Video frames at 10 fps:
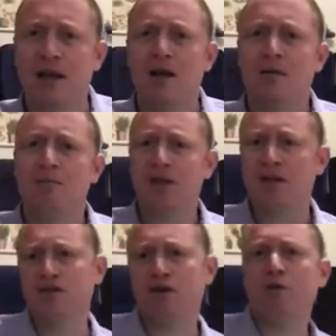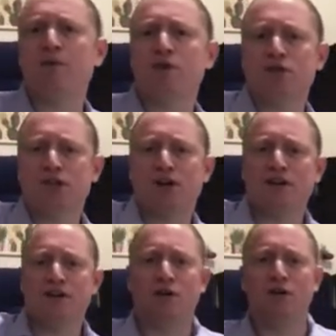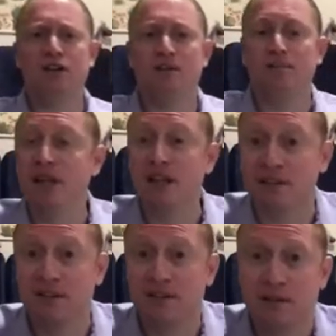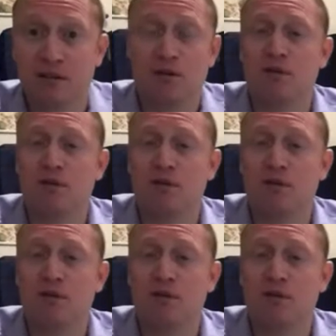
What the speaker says: 10,000 units of something, then you would have